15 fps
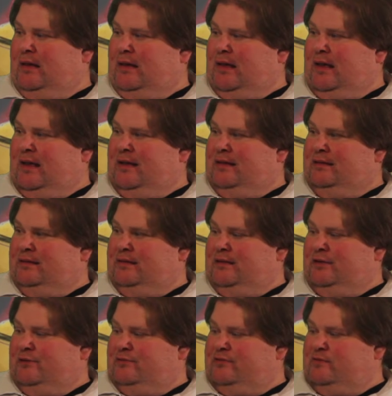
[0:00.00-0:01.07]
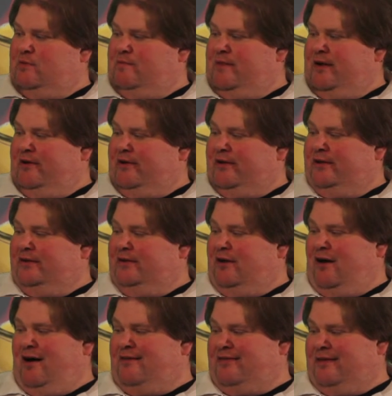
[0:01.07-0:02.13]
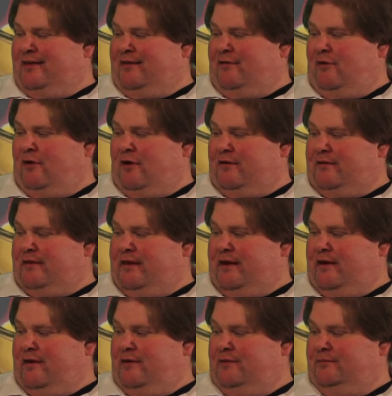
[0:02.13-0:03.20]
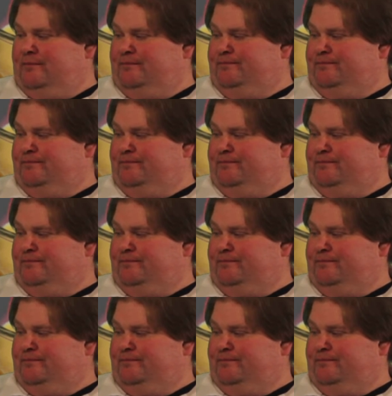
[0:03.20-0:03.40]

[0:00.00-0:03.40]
and, you know, some American Gothic art there.